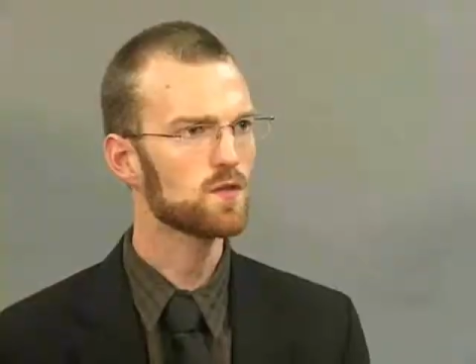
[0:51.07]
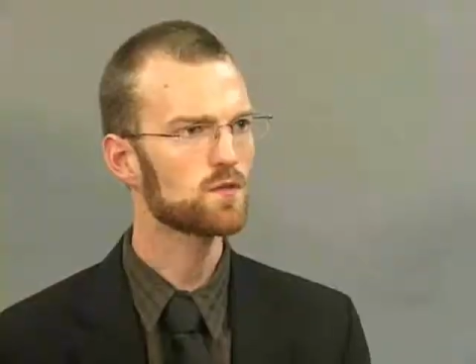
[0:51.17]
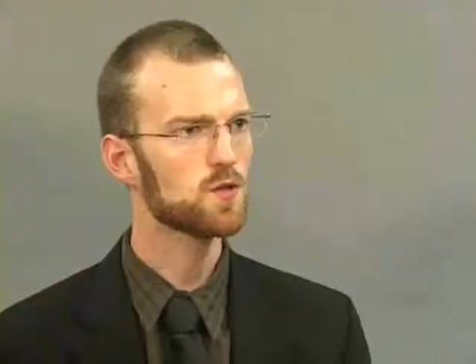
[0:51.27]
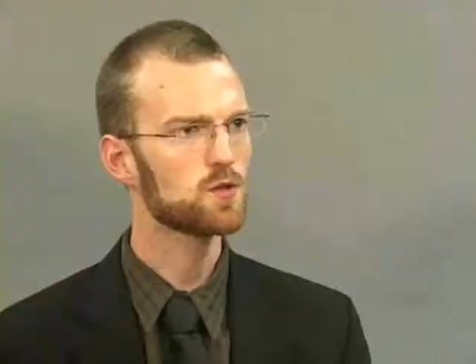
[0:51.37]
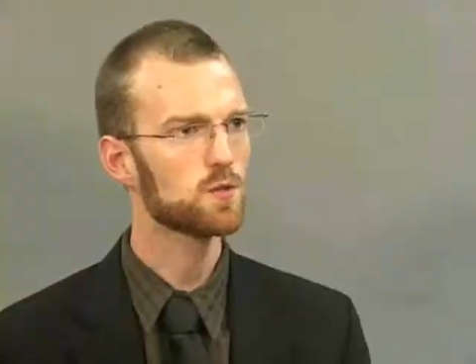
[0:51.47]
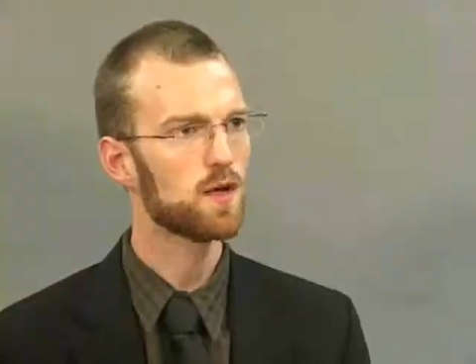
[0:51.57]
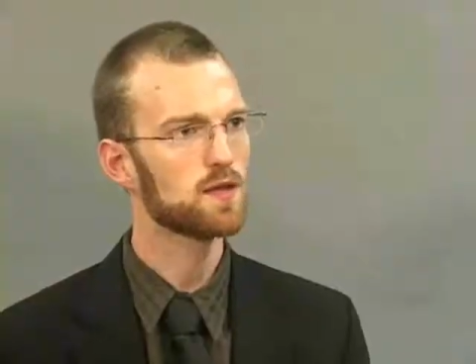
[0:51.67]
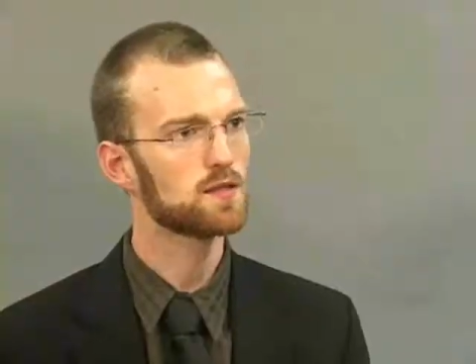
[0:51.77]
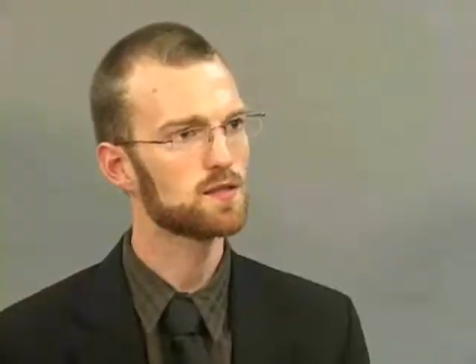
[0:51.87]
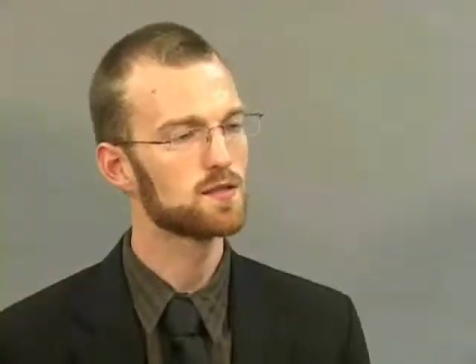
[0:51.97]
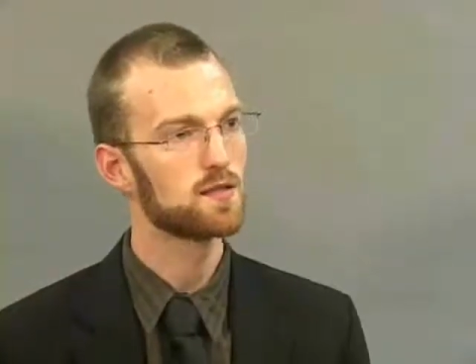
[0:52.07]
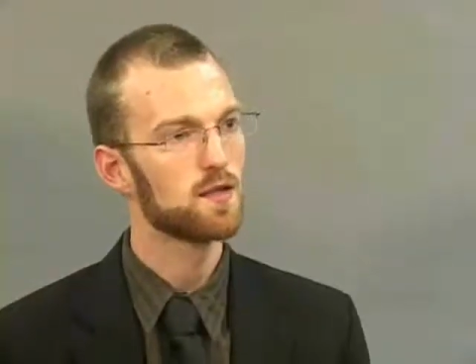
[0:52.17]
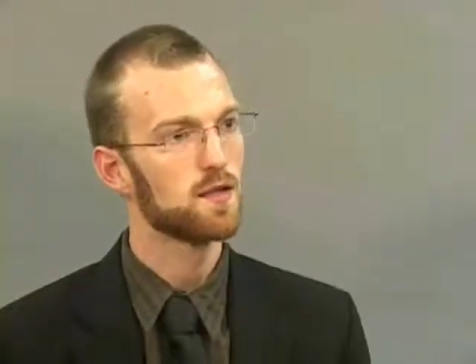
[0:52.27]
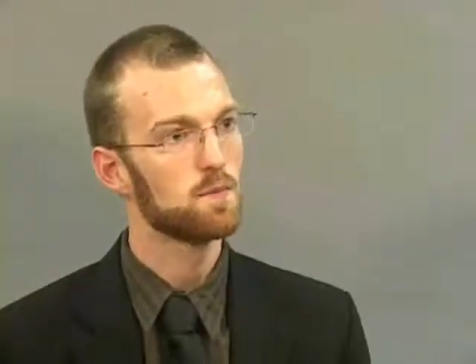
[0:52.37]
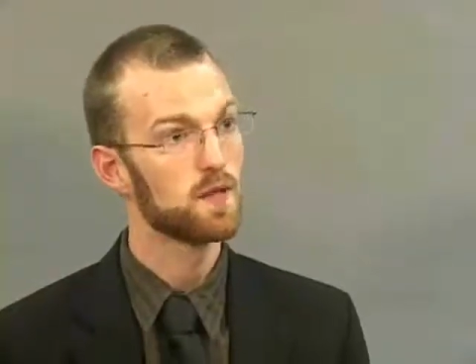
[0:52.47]
Virtual buttons,
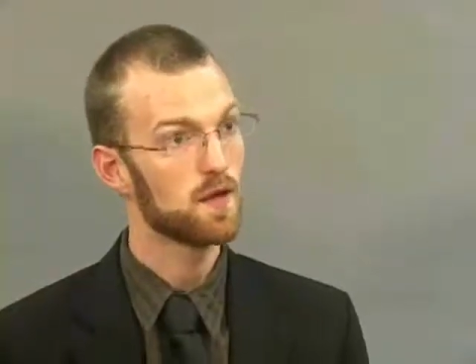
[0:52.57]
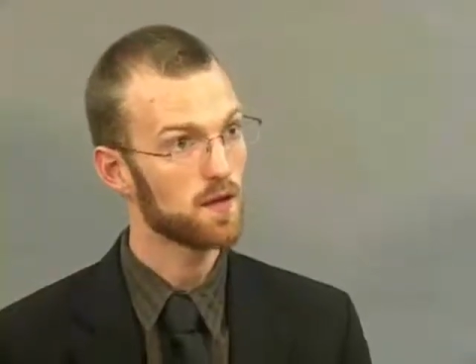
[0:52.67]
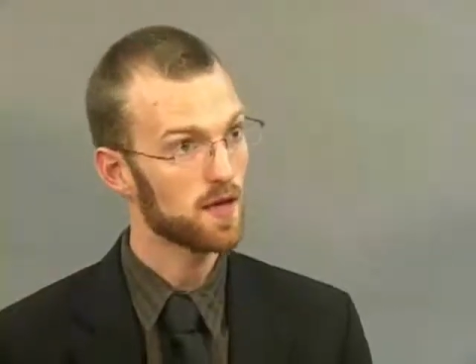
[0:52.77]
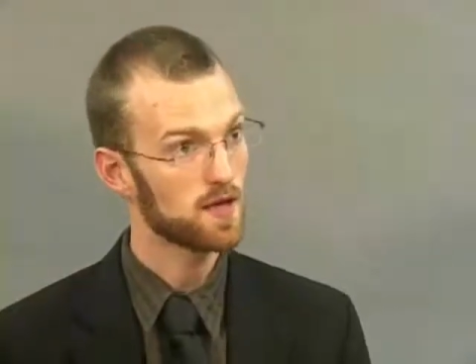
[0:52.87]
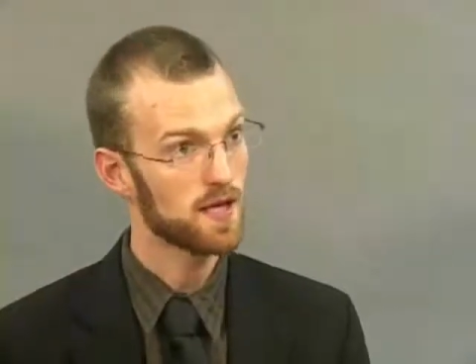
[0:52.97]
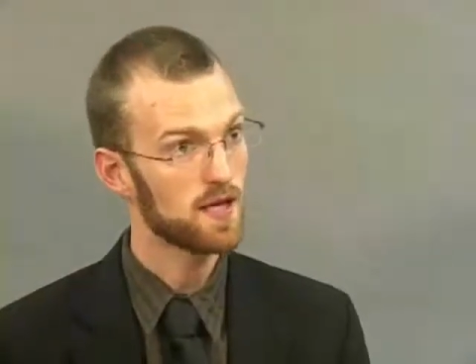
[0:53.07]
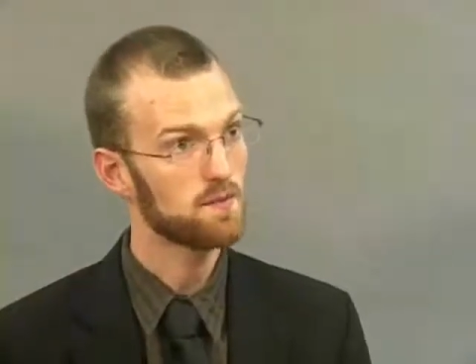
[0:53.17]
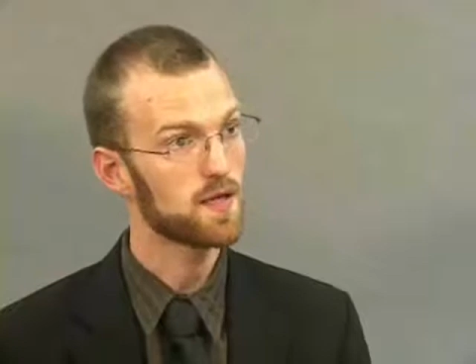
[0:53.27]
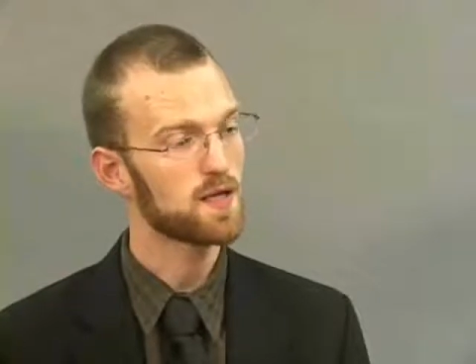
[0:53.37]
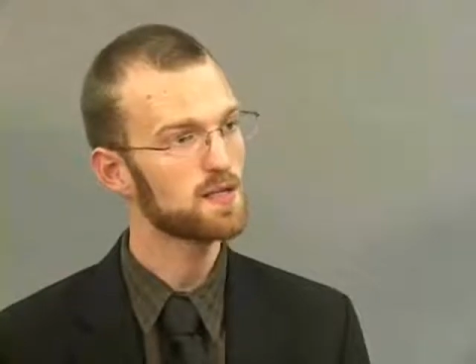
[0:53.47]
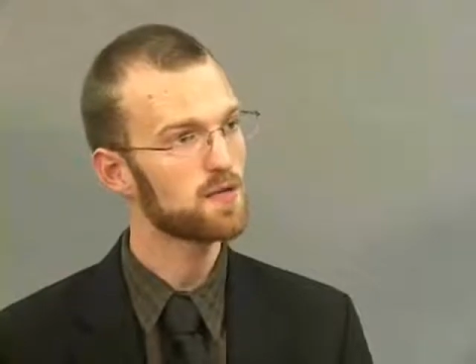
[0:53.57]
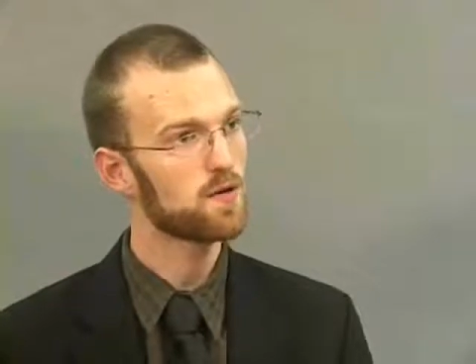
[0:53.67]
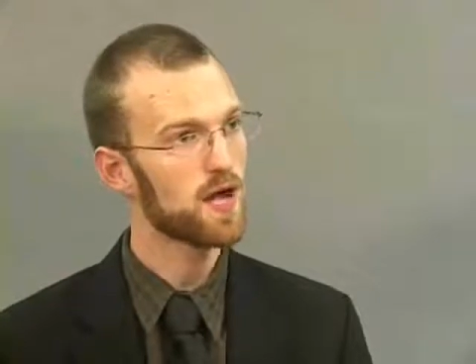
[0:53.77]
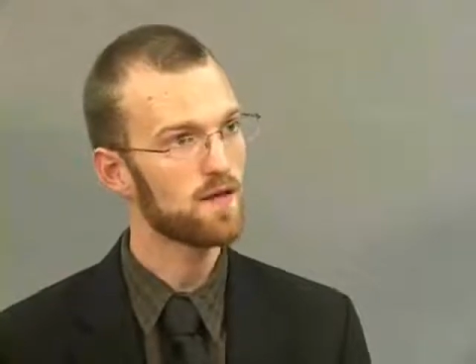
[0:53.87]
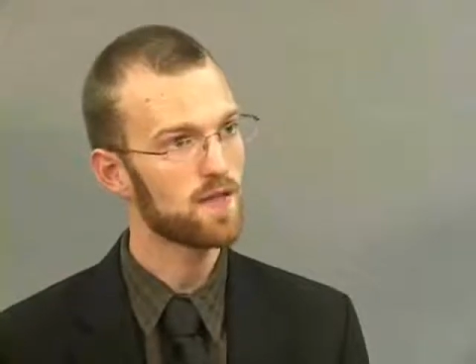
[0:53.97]
again, because they
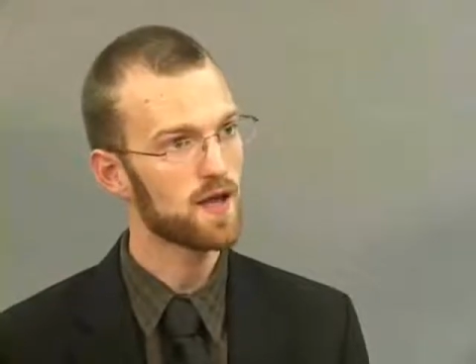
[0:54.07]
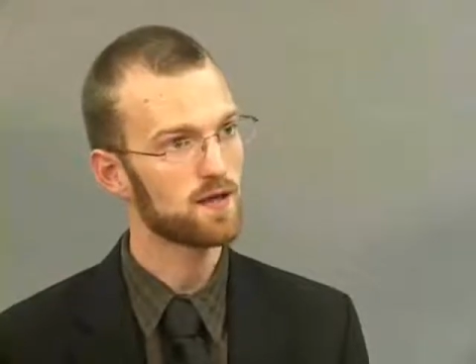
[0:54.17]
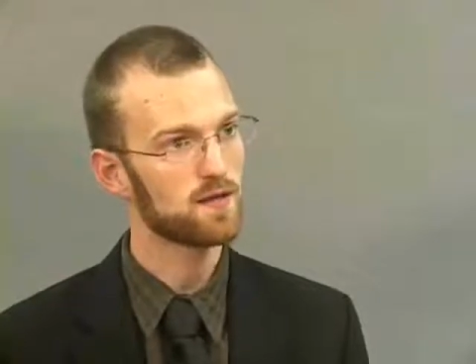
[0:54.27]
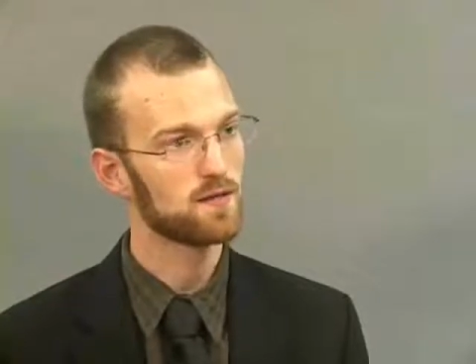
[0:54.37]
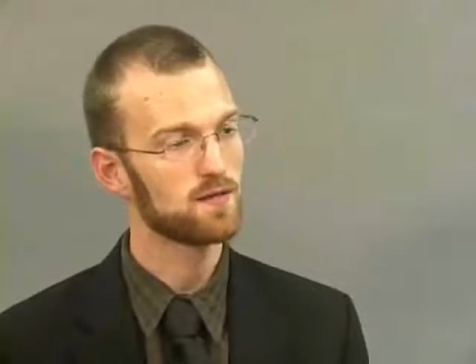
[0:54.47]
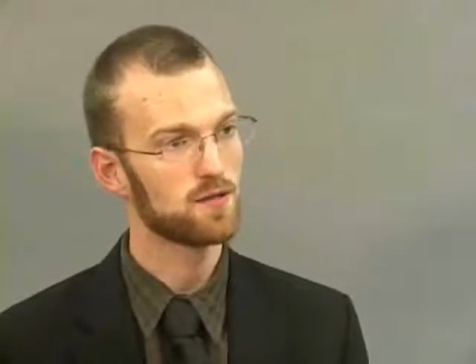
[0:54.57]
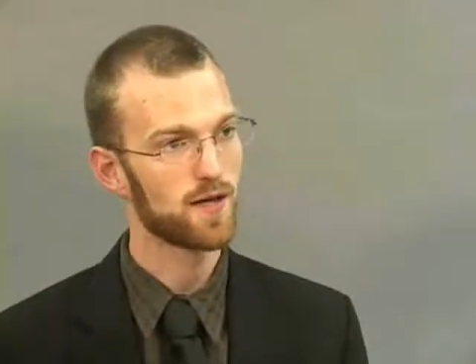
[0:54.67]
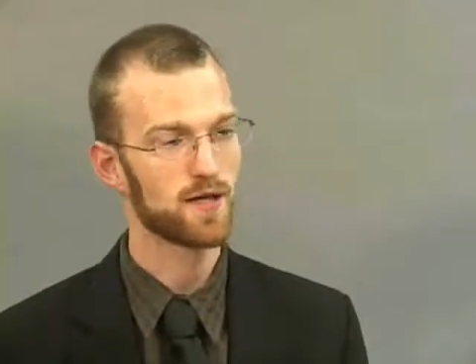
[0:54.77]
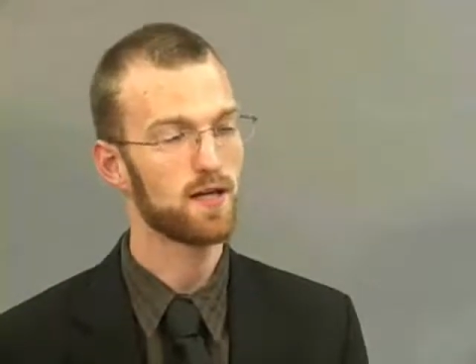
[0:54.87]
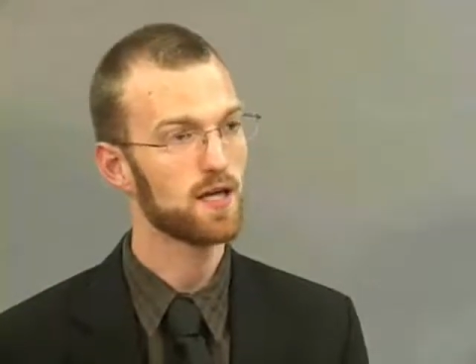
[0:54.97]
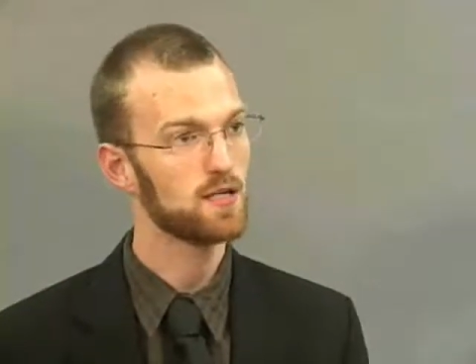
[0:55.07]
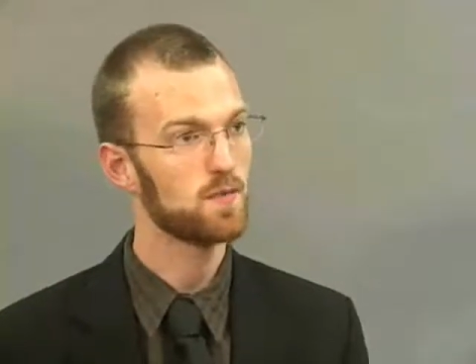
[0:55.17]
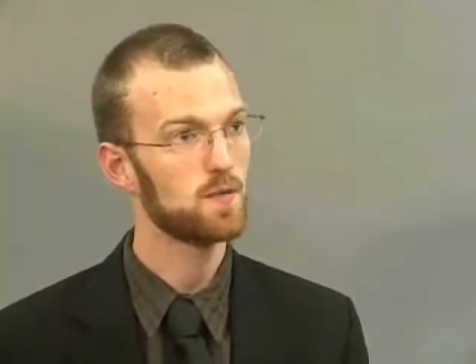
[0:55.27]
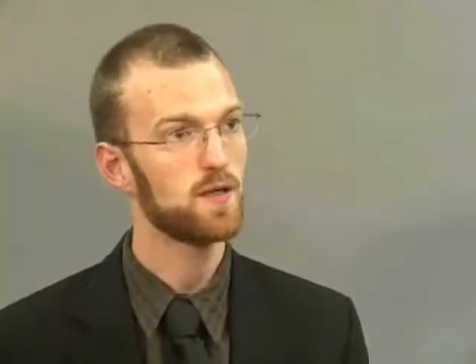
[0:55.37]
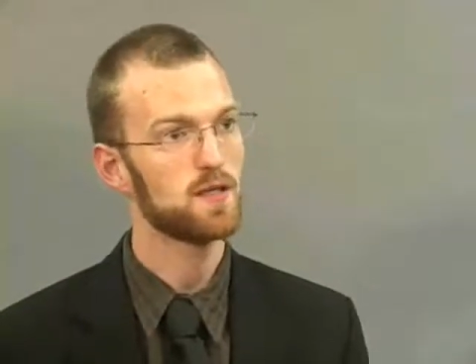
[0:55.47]
don't have that direct
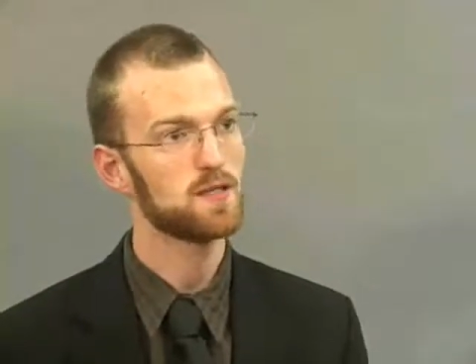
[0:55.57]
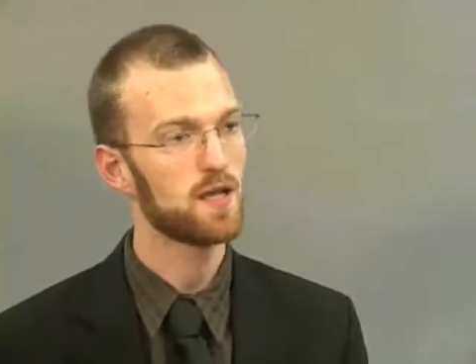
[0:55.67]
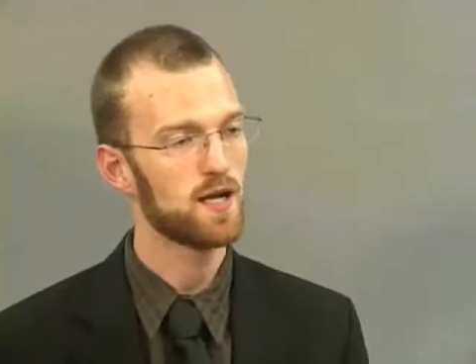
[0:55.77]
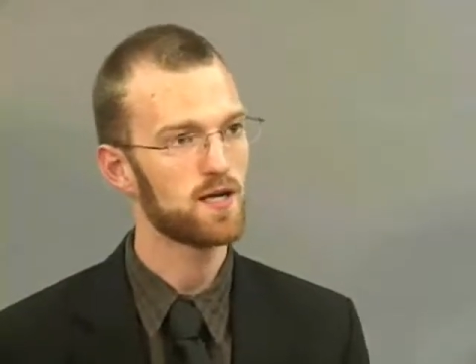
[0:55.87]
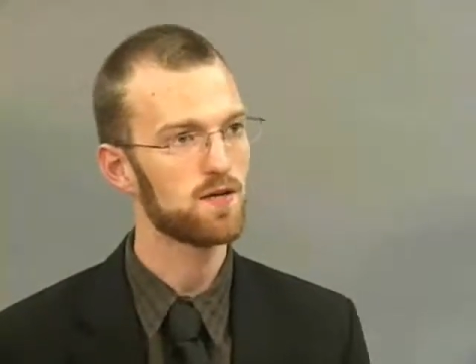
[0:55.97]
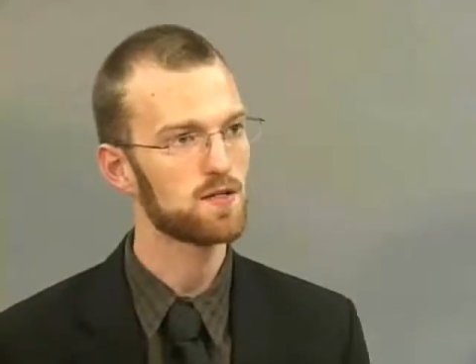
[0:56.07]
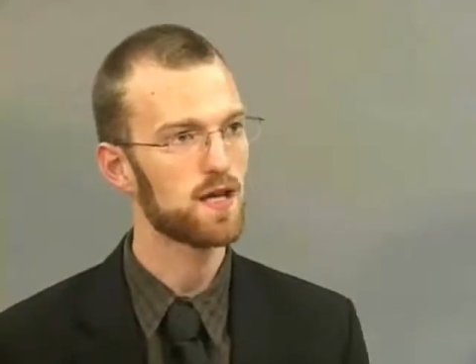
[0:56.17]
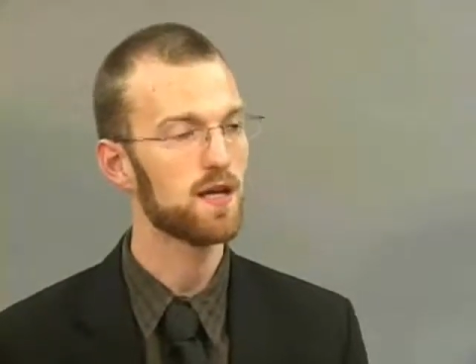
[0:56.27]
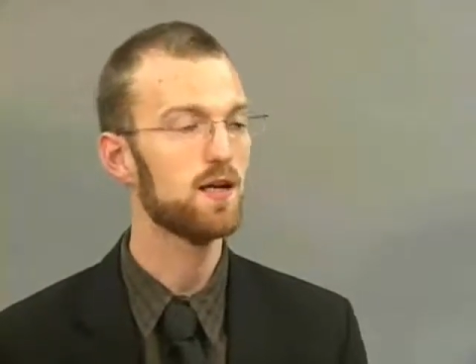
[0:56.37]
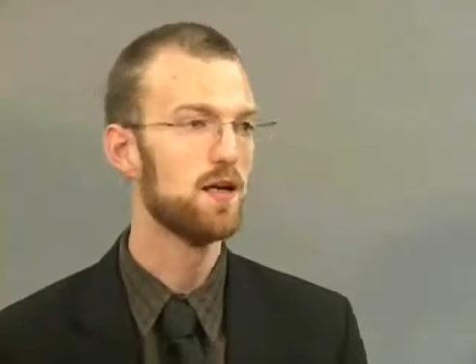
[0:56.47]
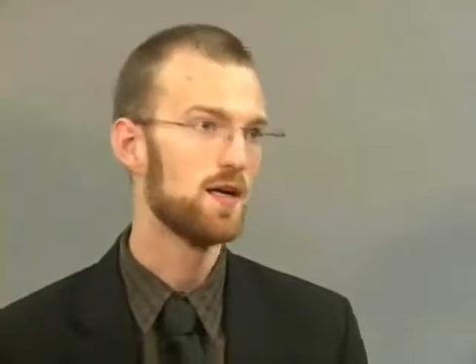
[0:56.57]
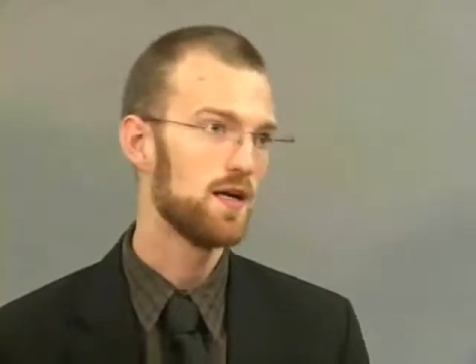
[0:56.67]
connection between inside and outside,